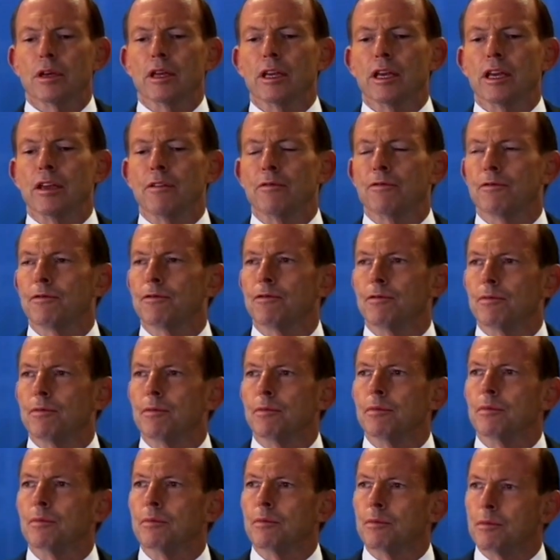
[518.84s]
If
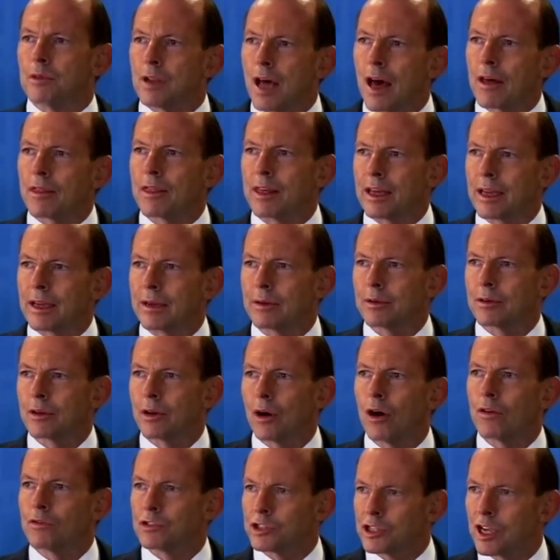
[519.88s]
nothing
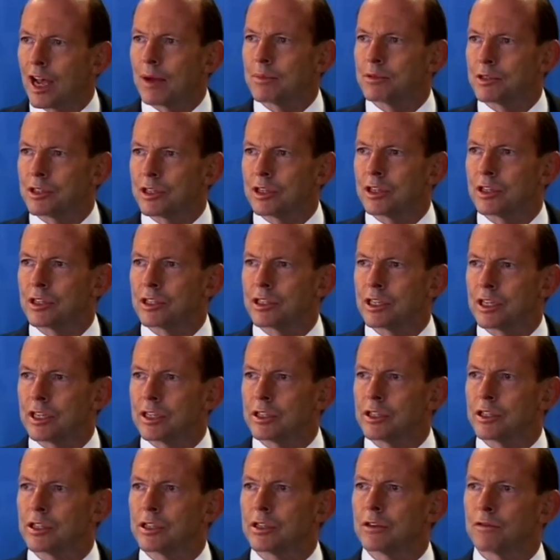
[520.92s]
of substance
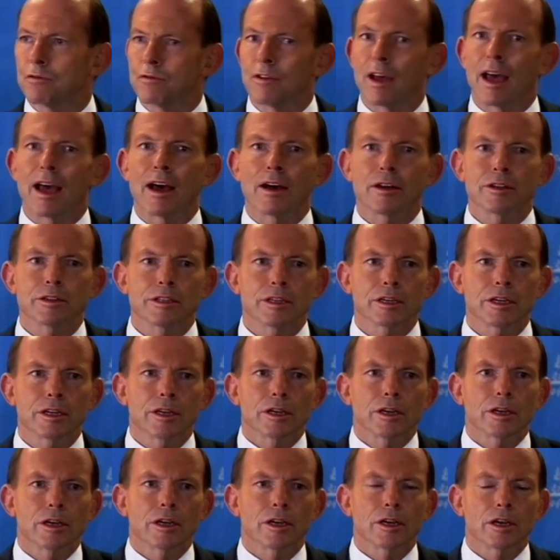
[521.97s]
is found,
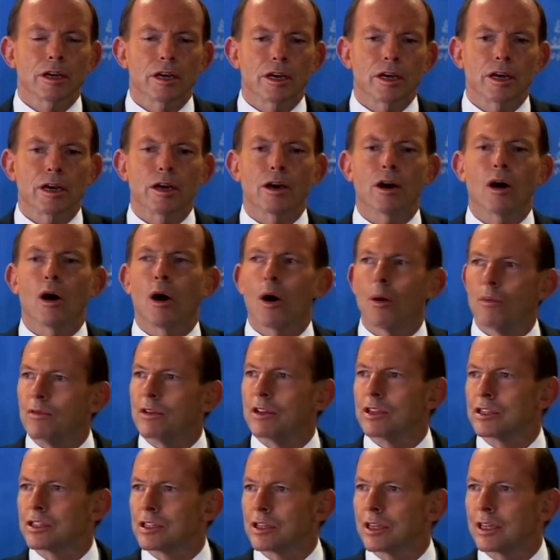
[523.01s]

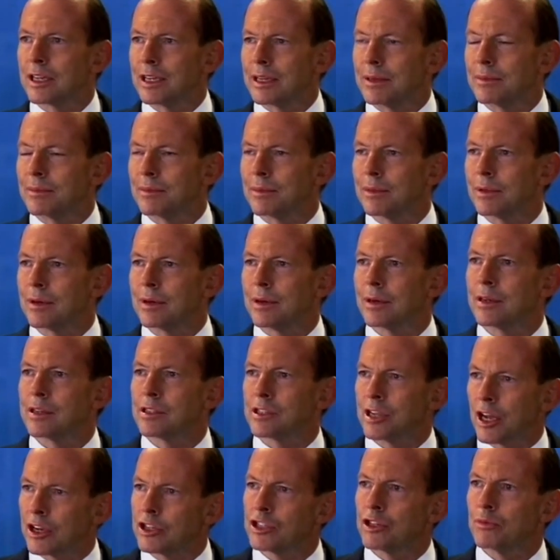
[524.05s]
obviously
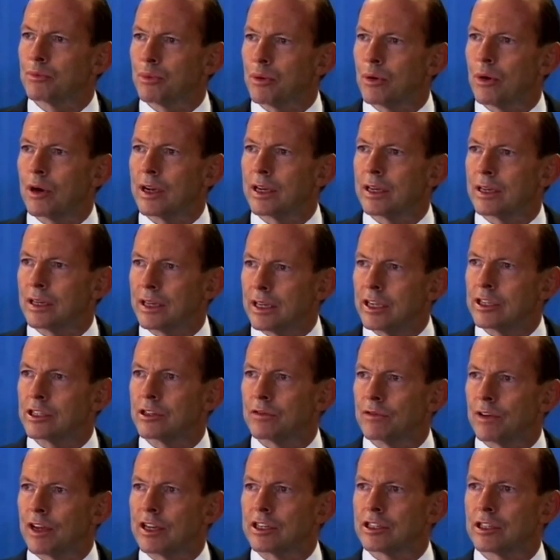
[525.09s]
such a point is
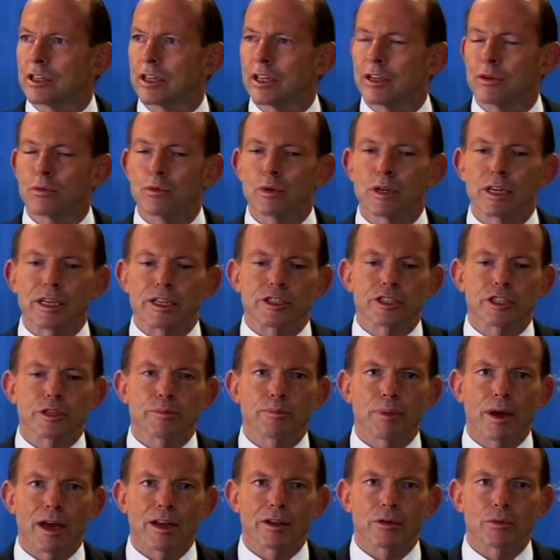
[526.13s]
eventually
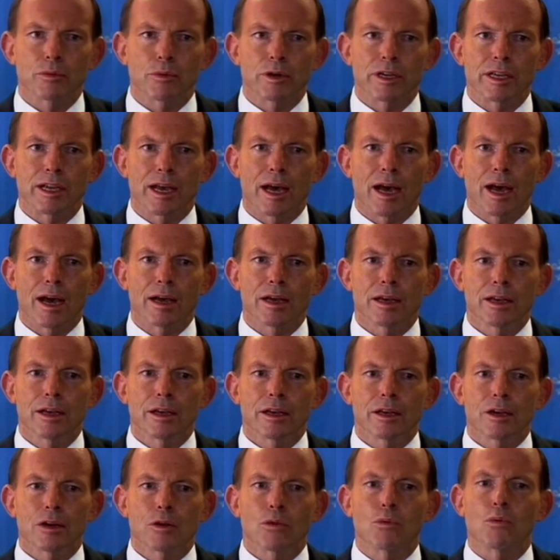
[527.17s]
reached, but we are
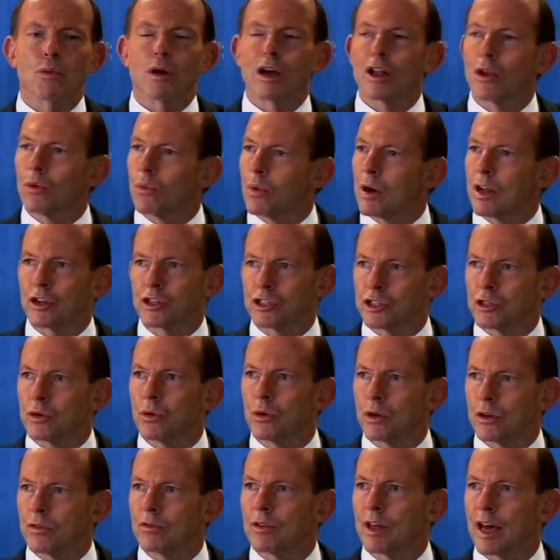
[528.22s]
well
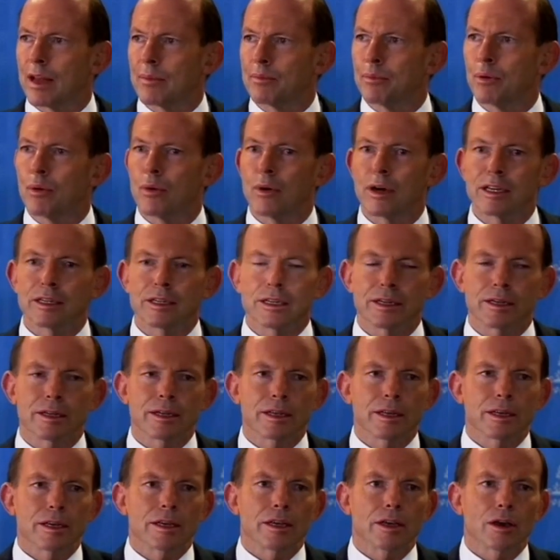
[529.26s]
short of that point, and
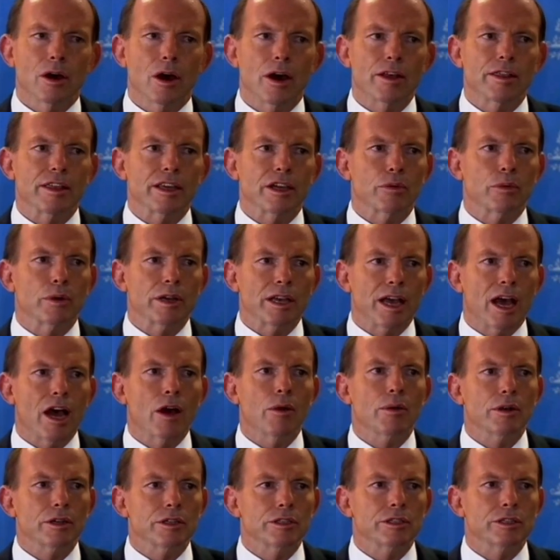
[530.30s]
I think we
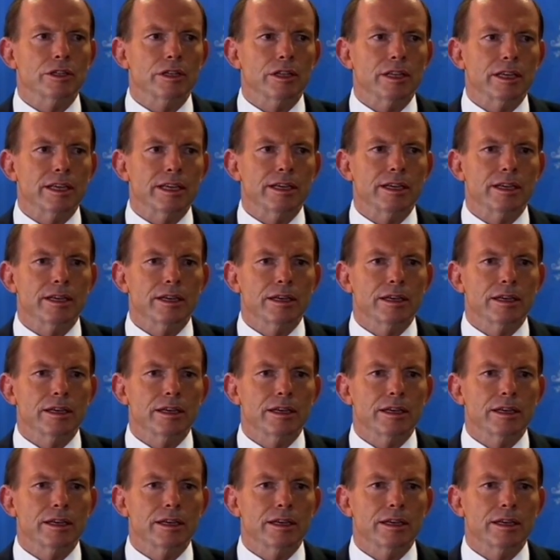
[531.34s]
owe it to the